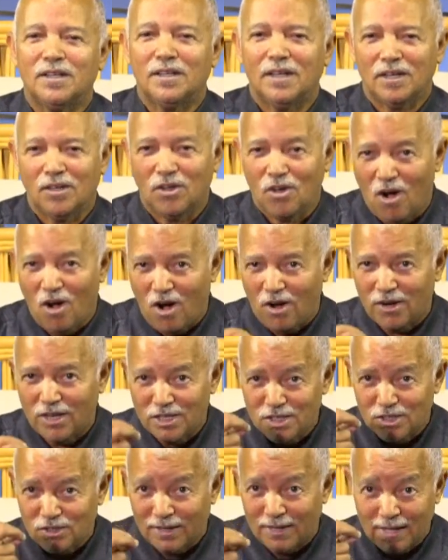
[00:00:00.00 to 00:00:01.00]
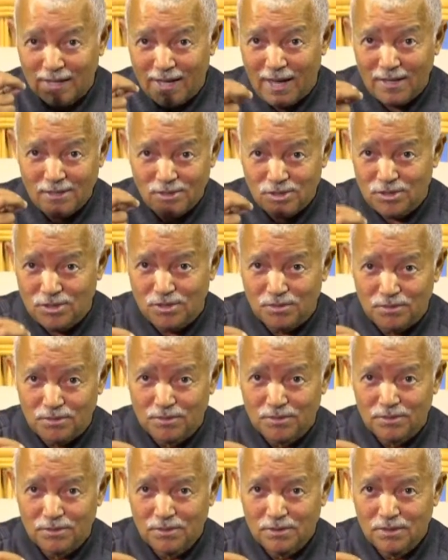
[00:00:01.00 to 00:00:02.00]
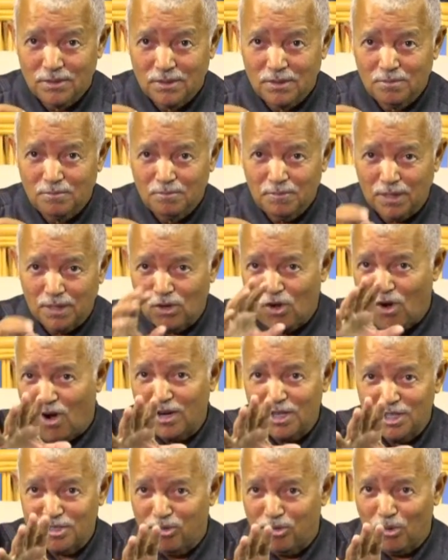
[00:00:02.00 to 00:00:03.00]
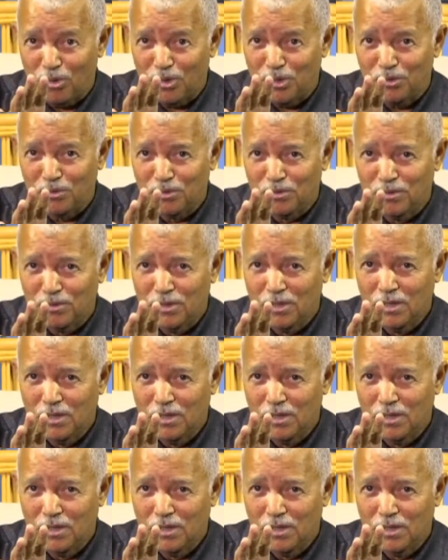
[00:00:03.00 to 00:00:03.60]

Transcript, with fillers: that God is not against you, but God is for you.